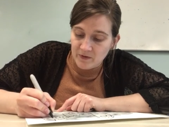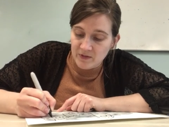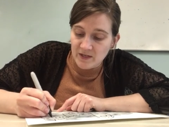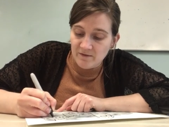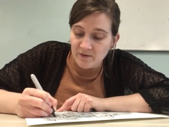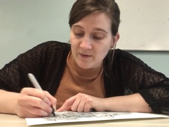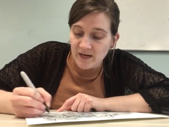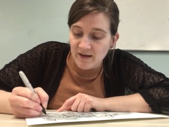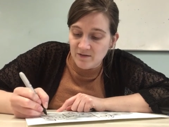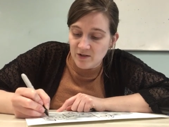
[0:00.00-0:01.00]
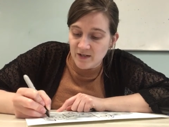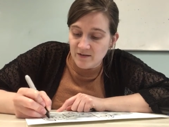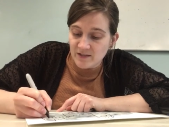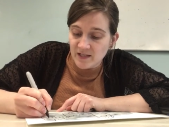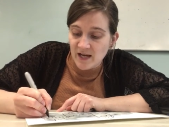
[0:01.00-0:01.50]
You definitely want to have a look
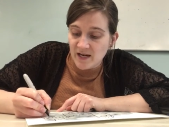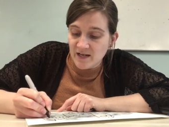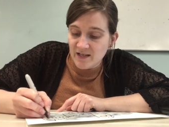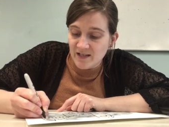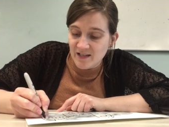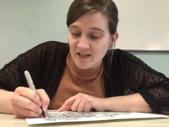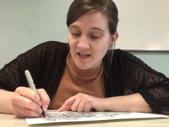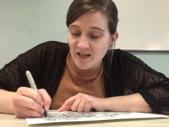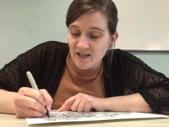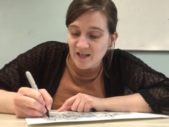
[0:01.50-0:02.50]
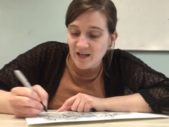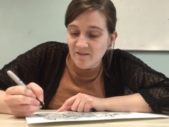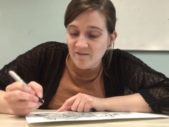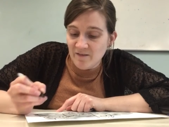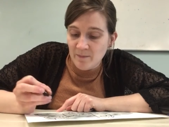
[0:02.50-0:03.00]
outside. And
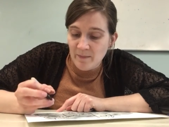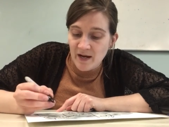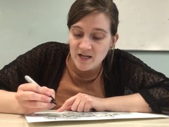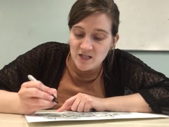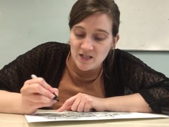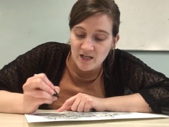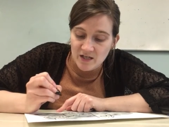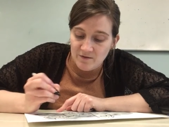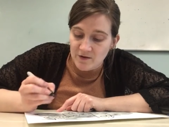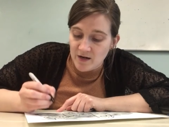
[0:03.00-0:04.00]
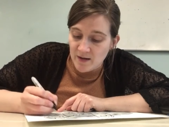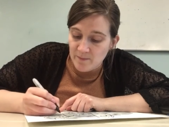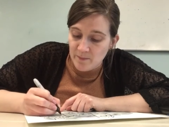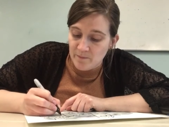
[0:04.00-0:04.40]
I imagine that if you're up